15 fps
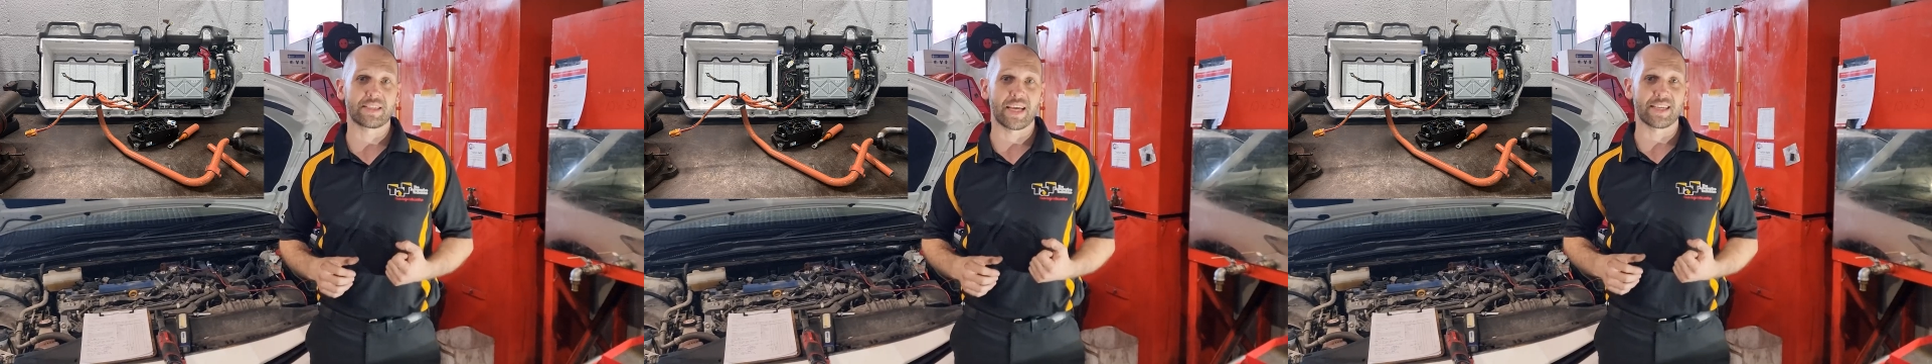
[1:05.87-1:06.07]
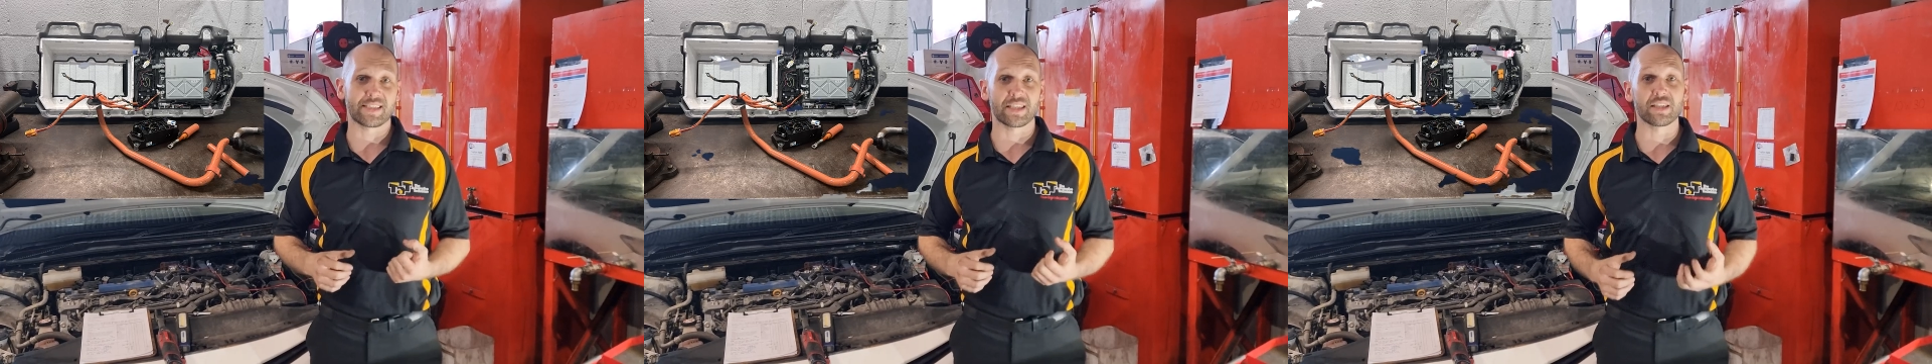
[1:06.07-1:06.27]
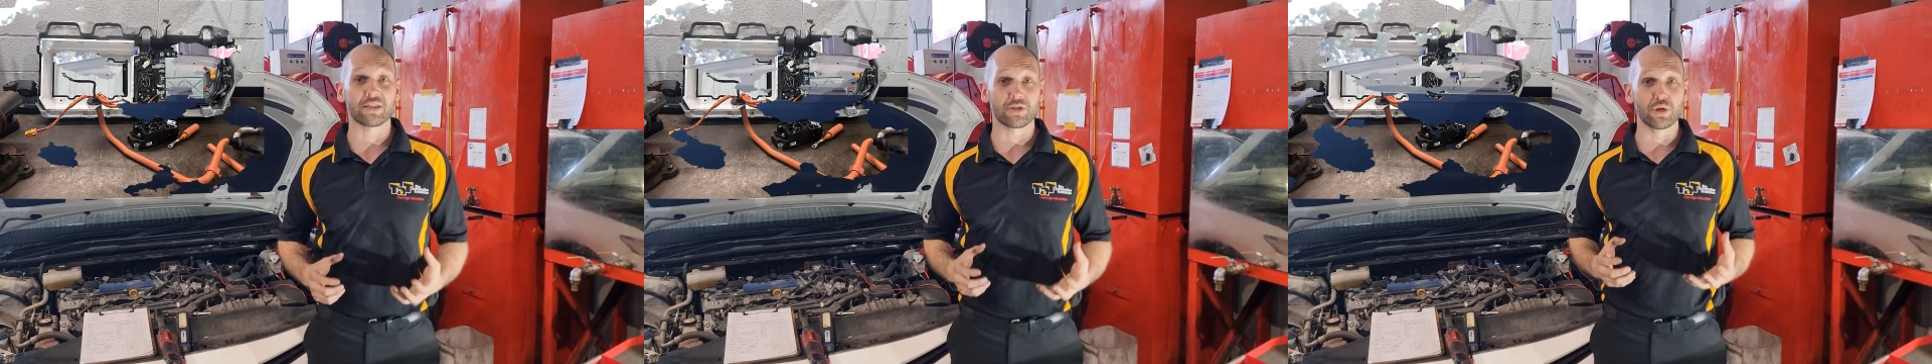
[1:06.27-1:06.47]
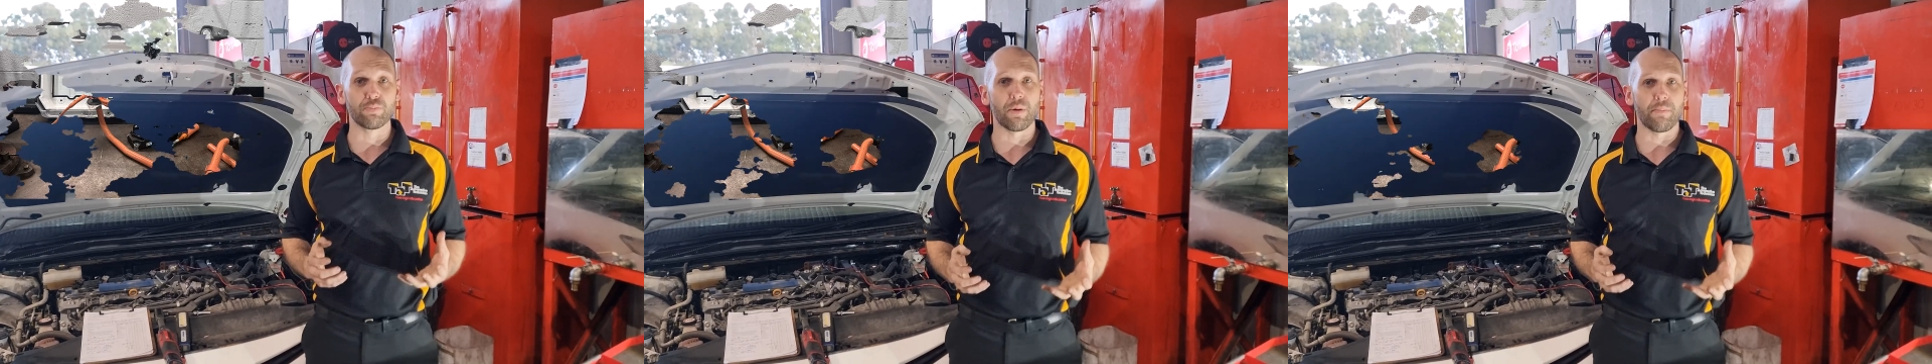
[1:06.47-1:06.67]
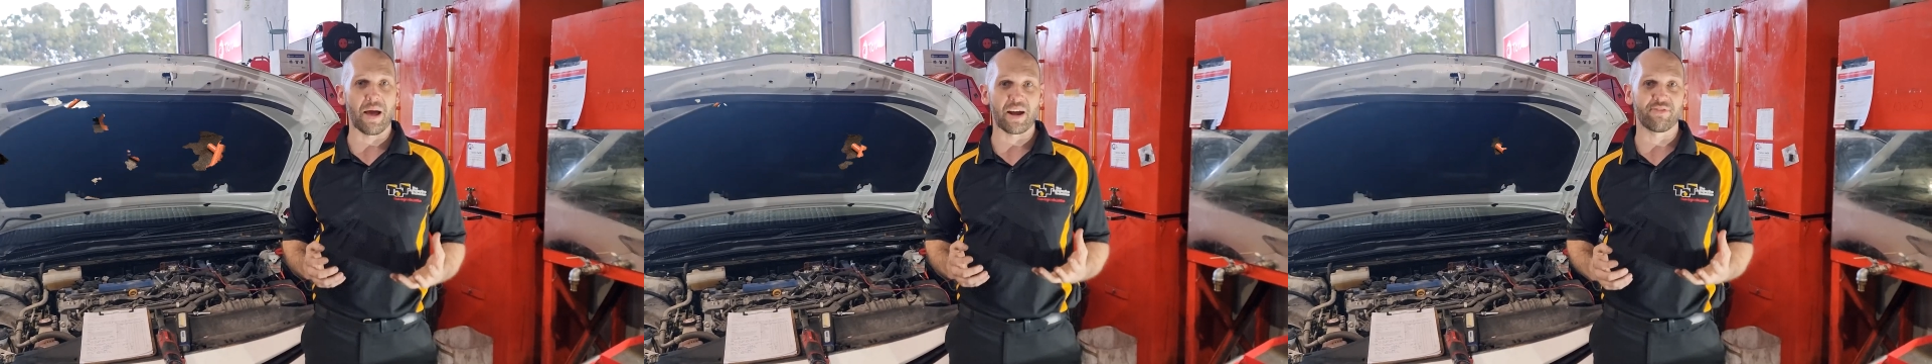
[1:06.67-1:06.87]
Tesla
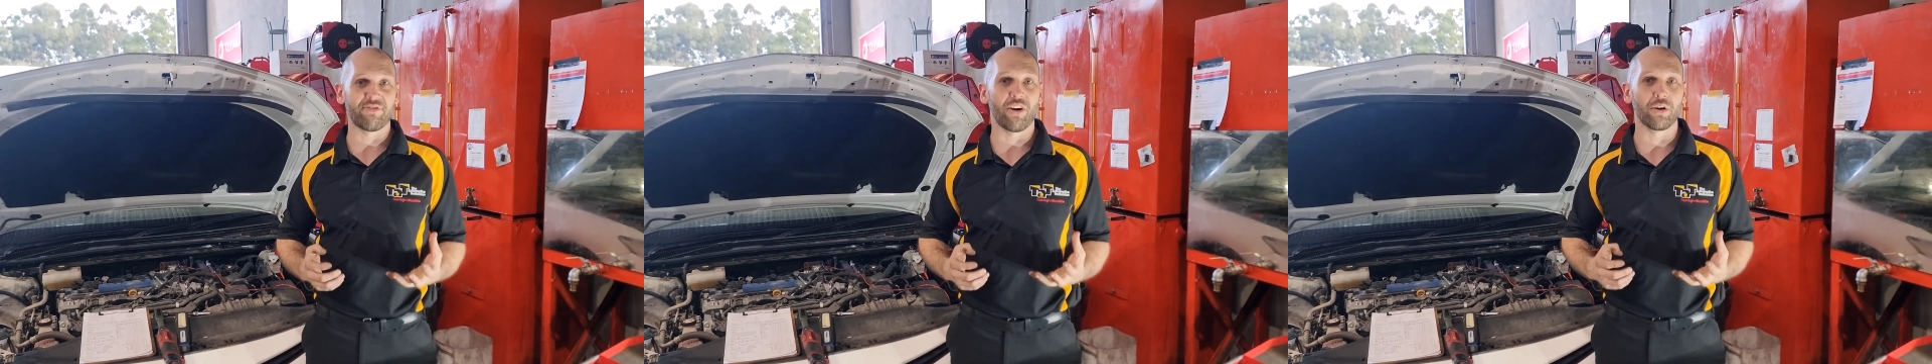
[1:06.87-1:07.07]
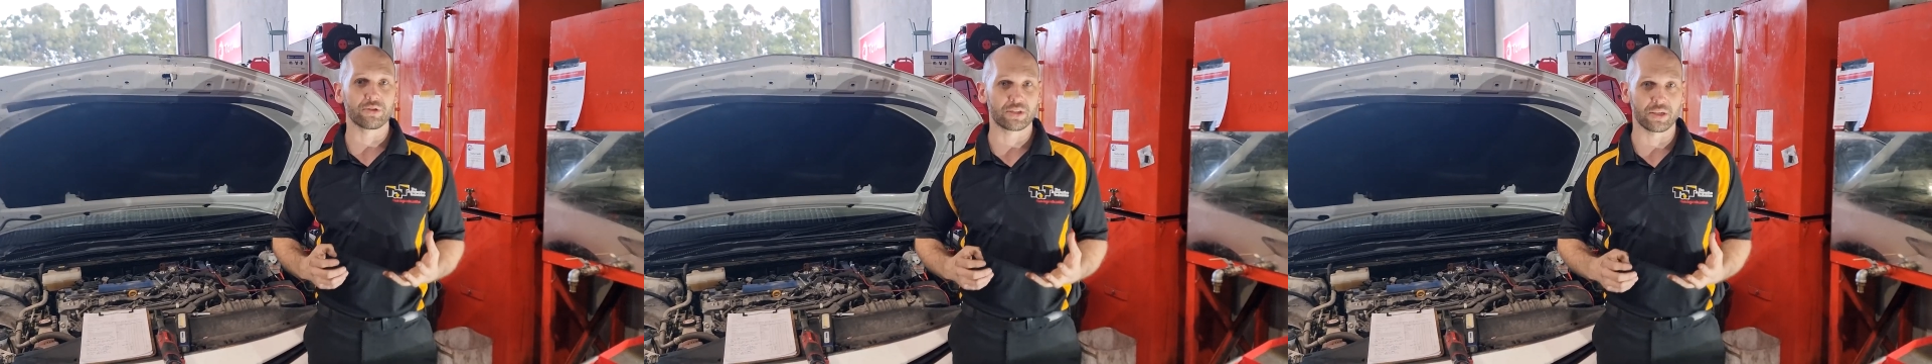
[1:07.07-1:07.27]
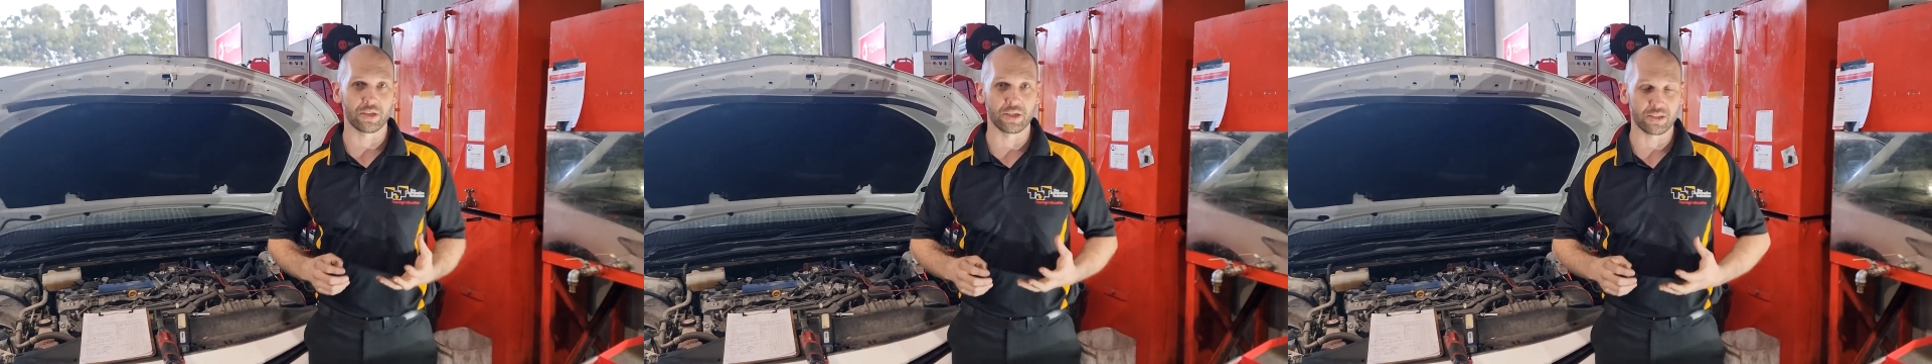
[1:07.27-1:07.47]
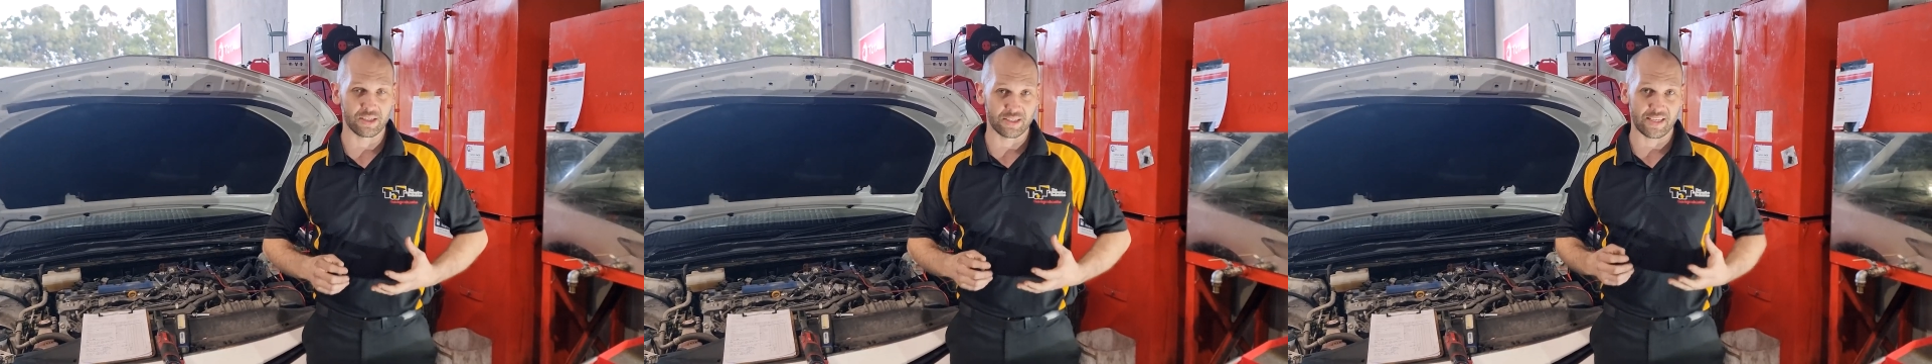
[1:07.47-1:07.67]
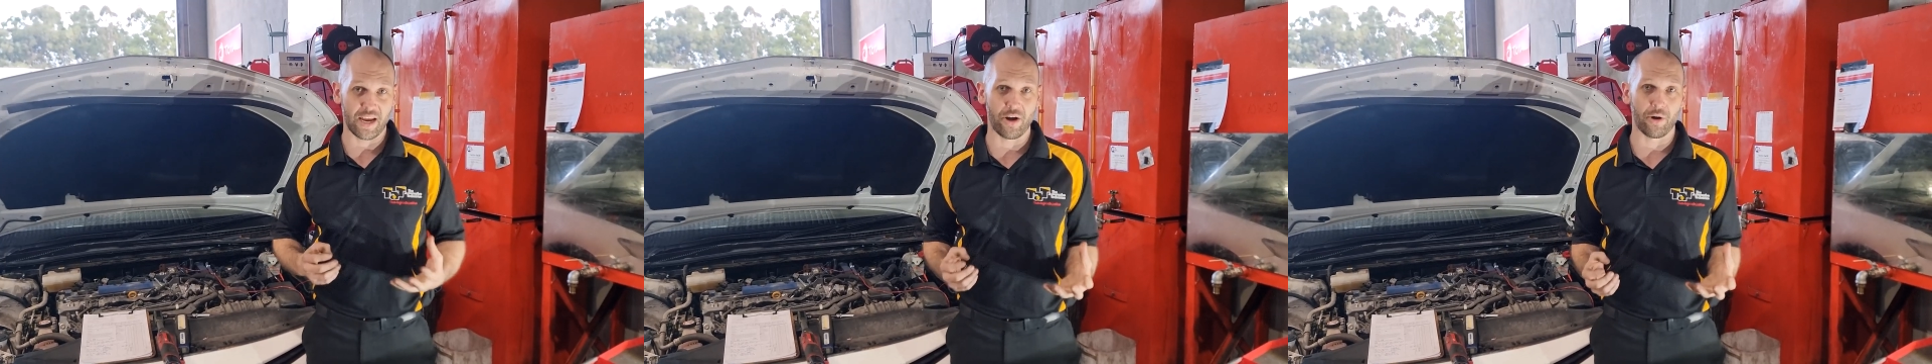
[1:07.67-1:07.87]
super manifold to
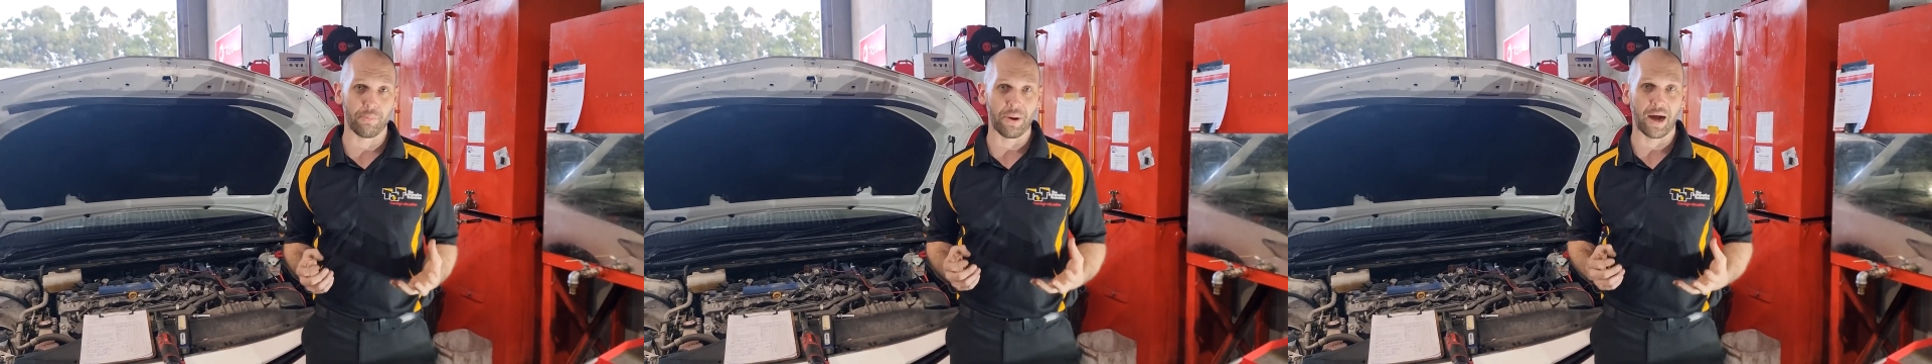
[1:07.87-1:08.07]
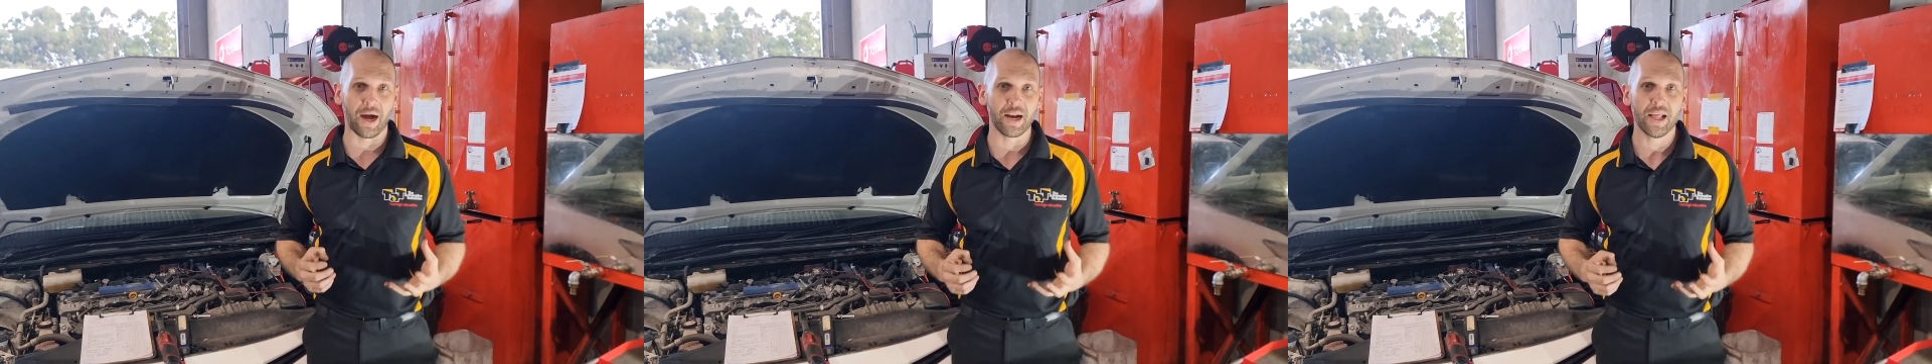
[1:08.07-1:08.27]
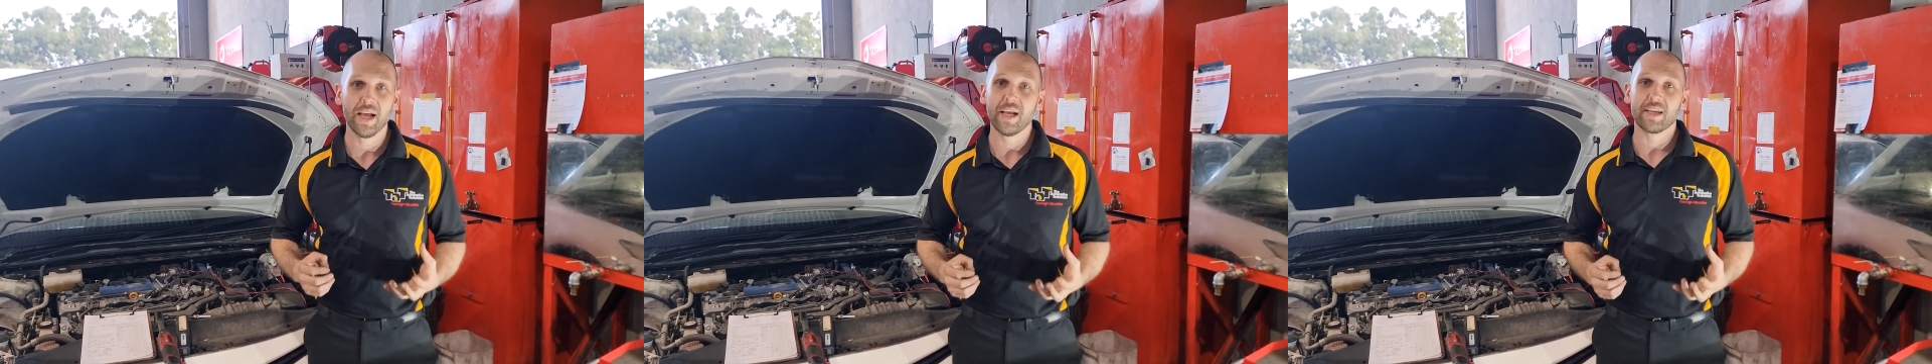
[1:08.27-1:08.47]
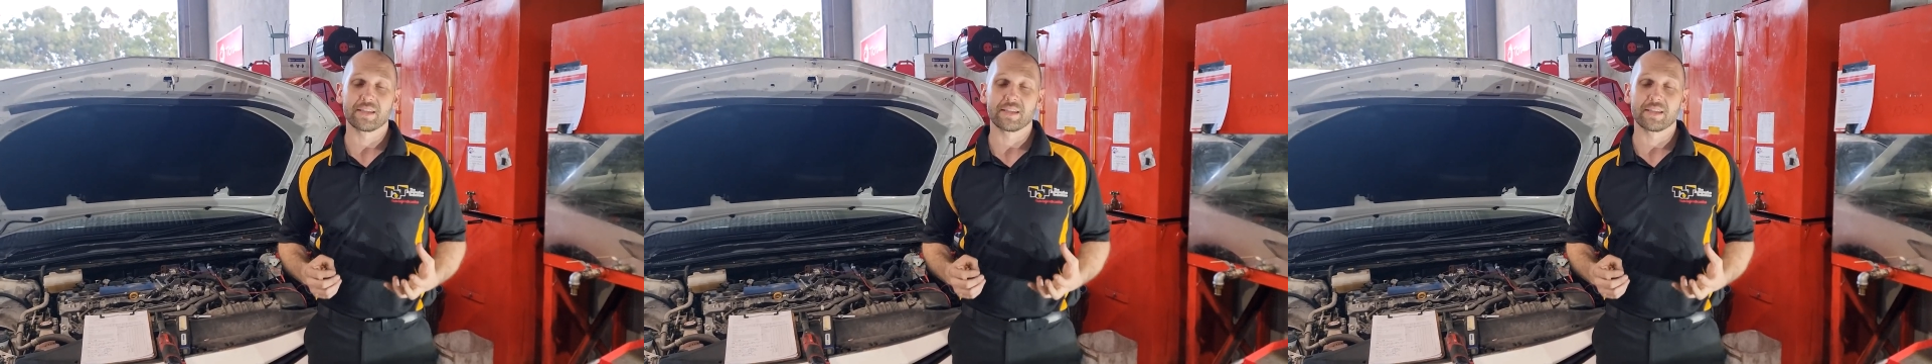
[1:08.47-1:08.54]
tear apart.